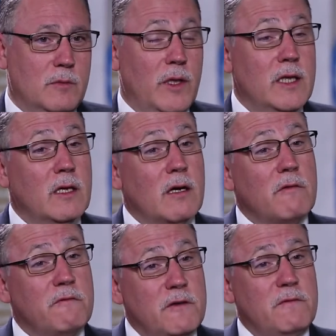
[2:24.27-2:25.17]
but there are
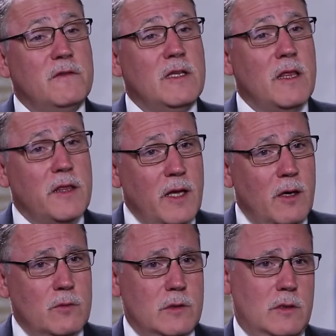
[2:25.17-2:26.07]

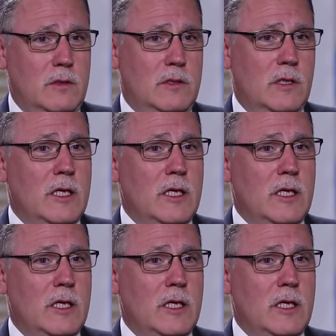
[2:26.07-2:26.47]
50,000